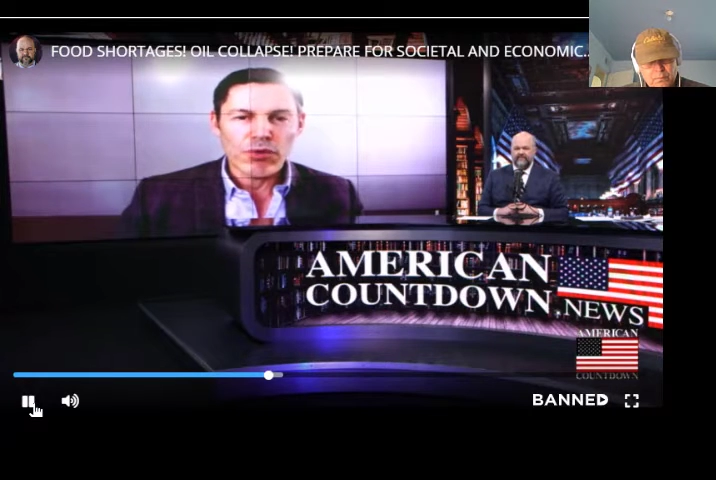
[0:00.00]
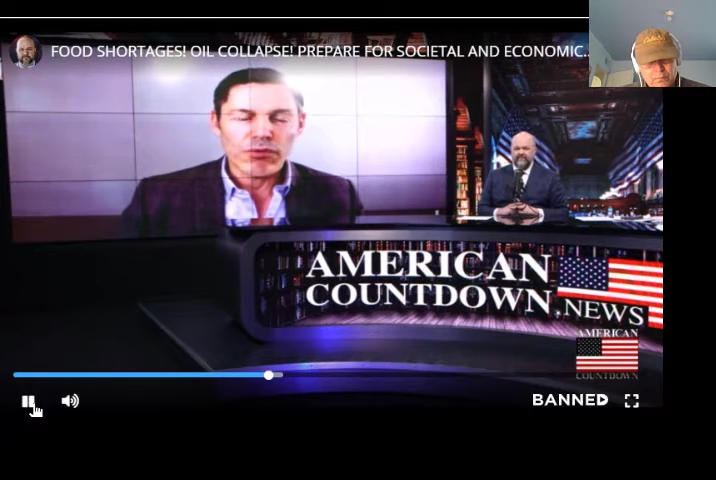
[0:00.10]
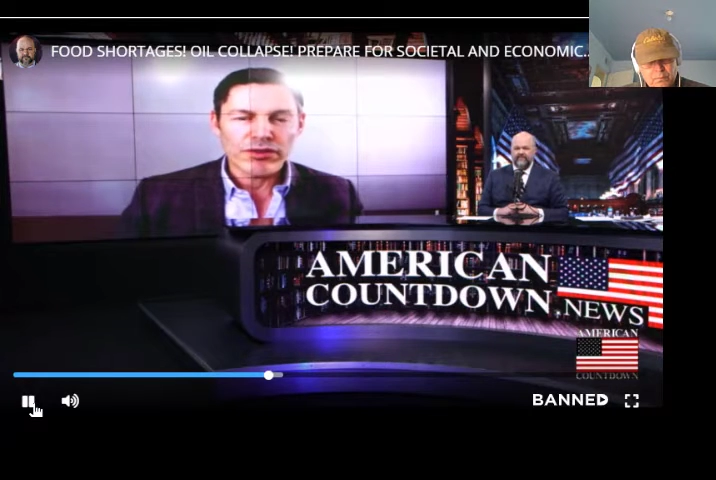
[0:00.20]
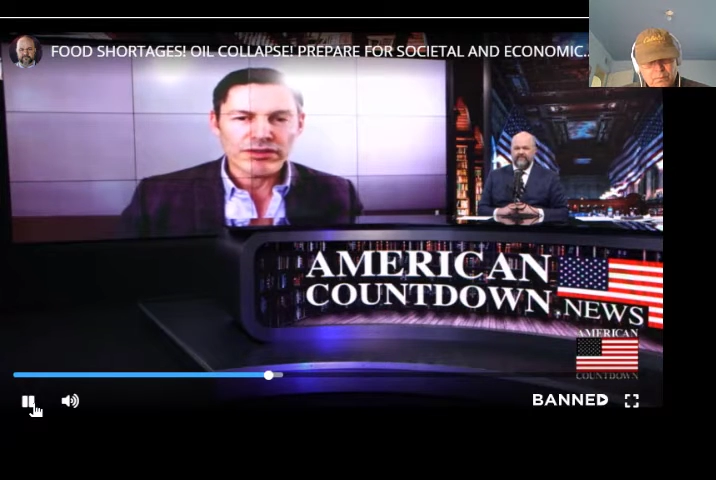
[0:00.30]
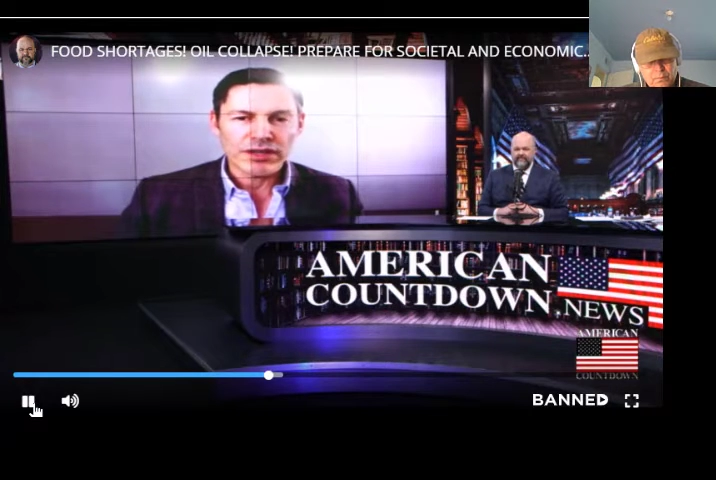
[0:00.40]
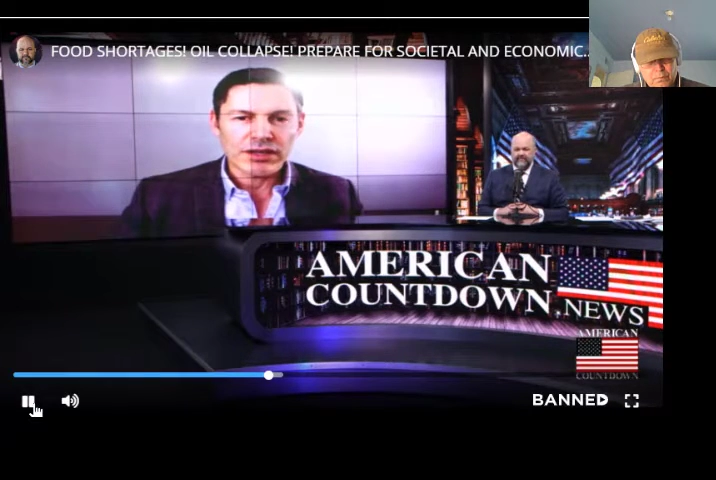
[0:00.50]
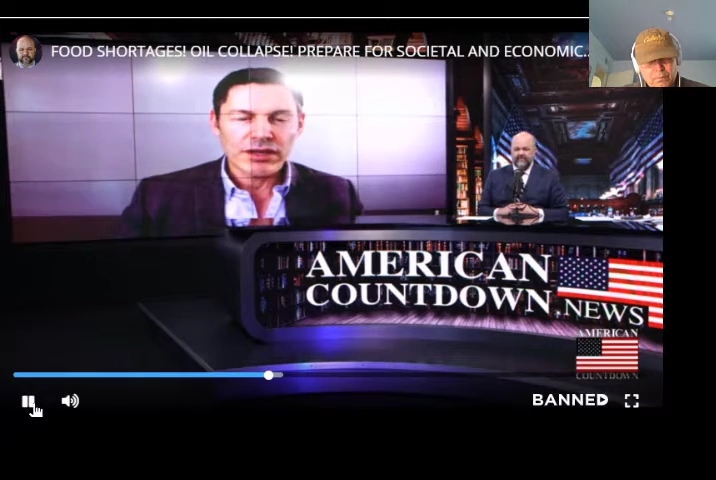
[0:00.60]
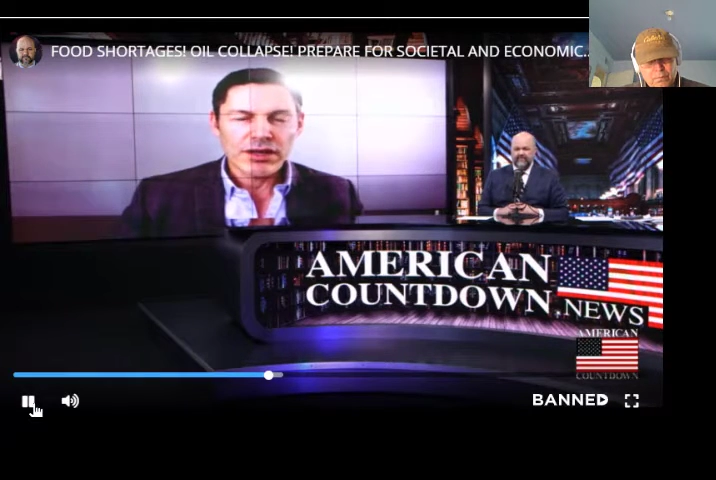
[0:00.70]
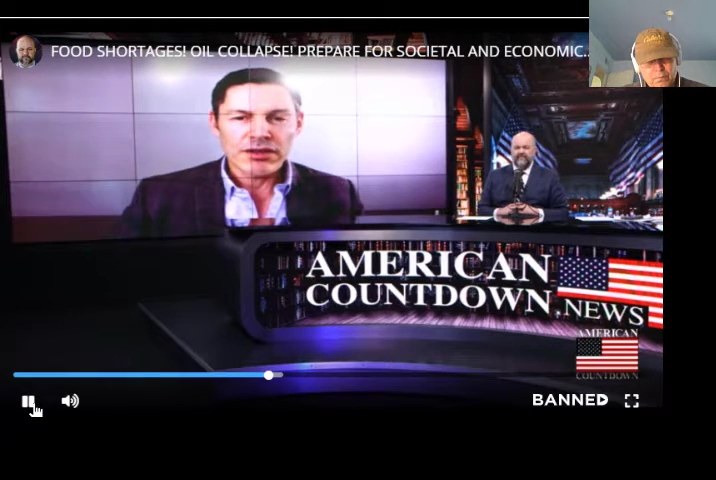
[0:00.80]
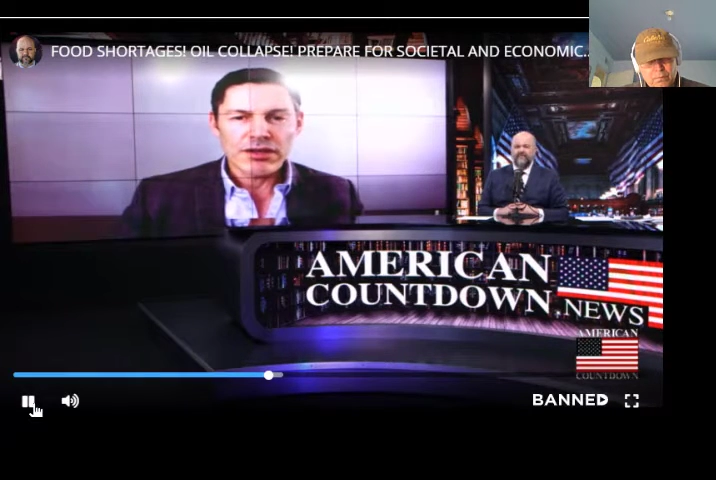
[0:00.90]
risky
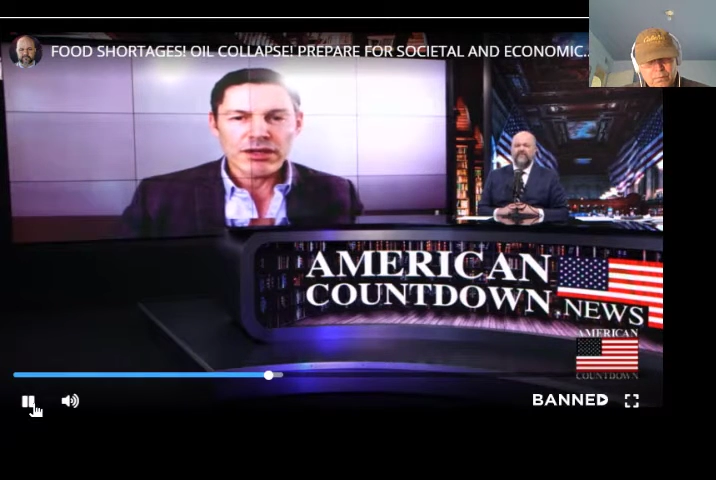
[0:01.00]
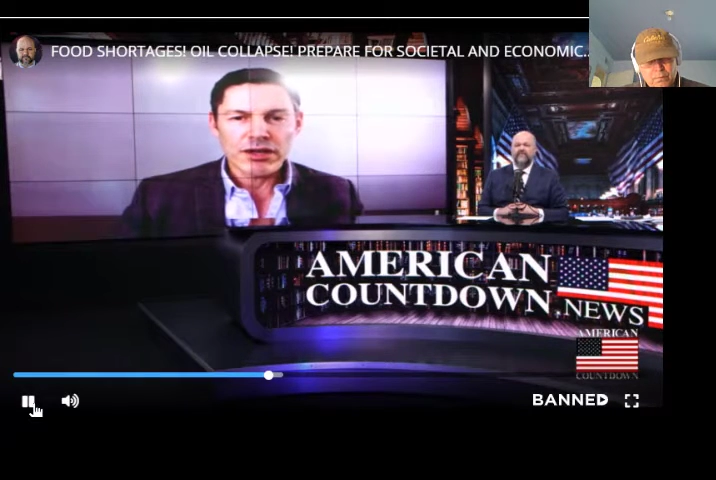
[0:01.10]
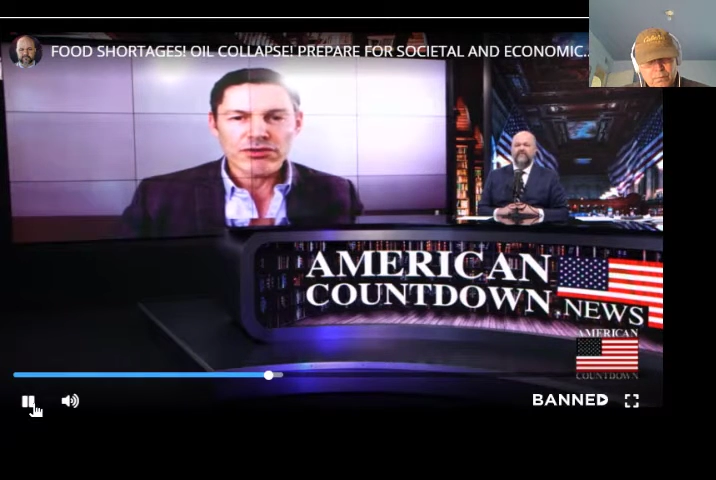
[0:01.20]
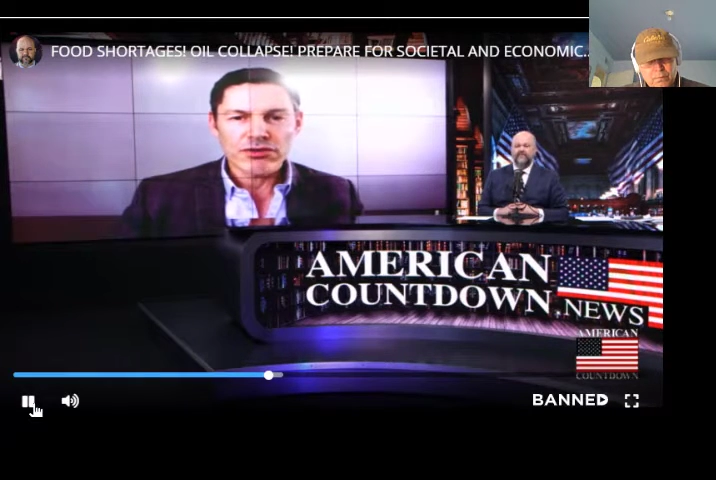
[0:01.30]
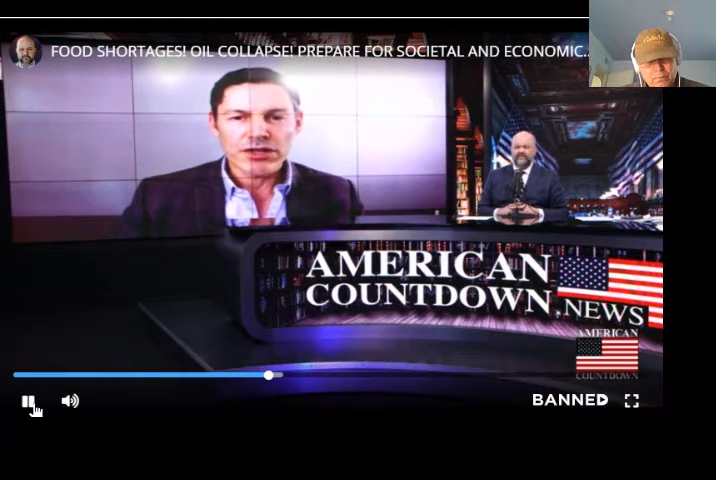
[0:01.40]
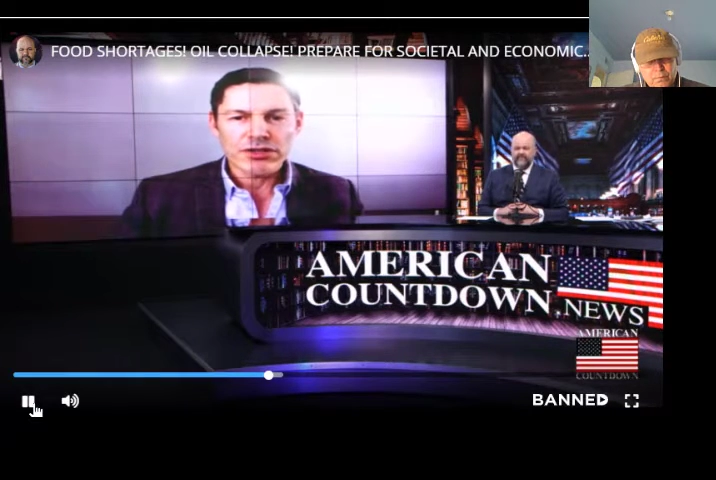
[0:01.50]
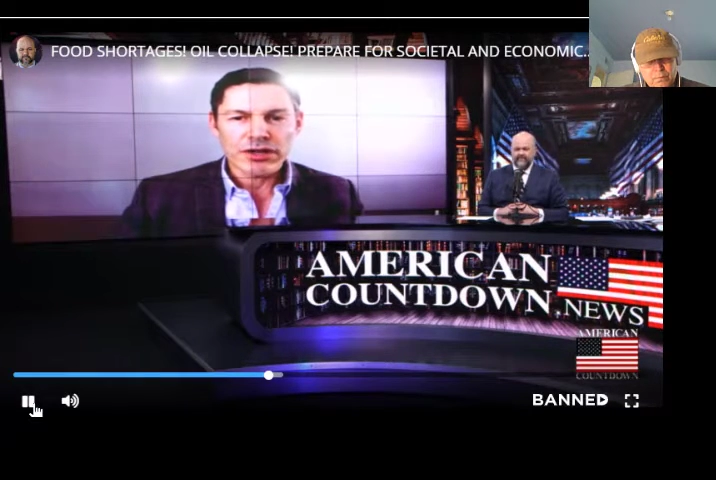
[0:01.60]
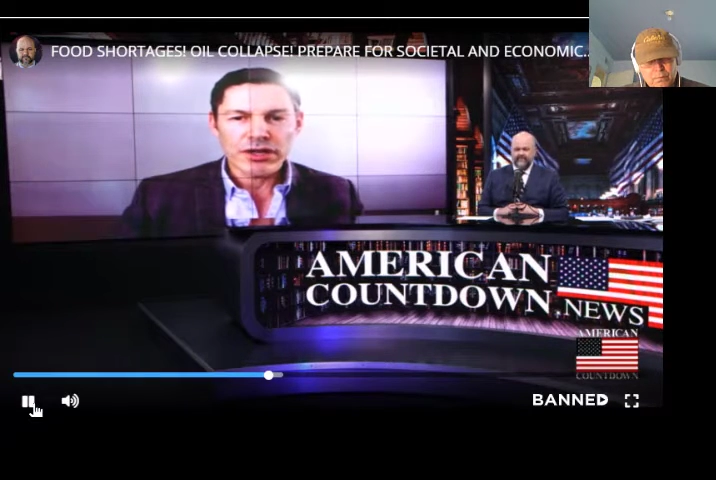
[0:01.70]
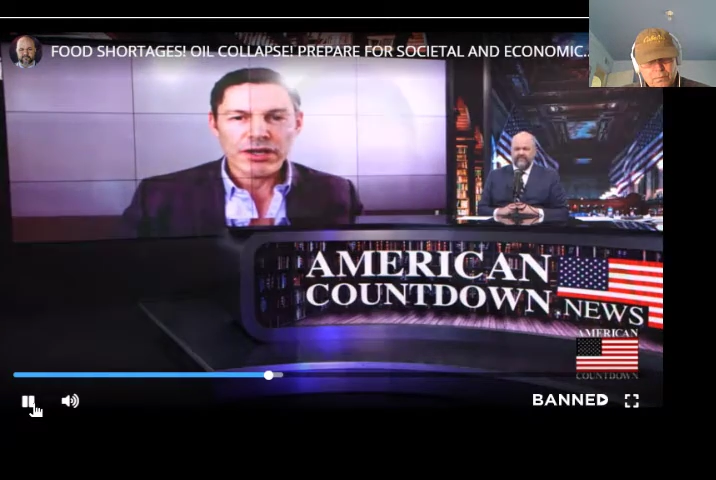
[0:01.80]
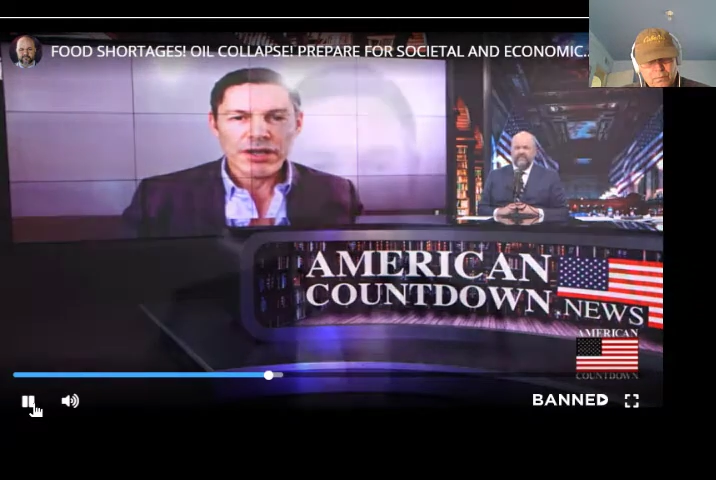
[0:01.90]
than a
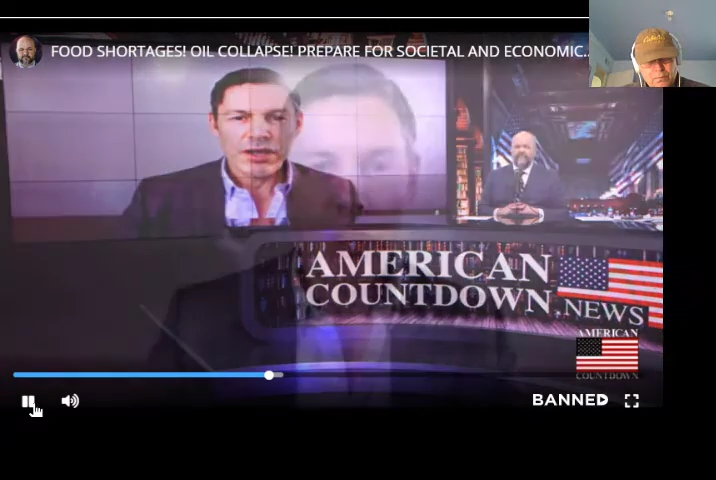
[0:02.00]
treasury.